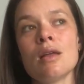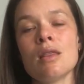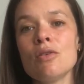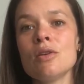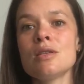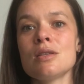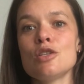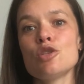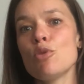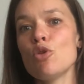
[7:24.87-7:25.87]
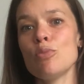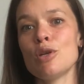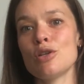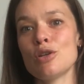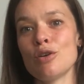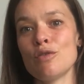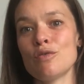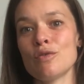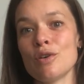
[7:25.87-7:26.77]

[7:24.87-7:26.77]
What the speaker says: there is this moment of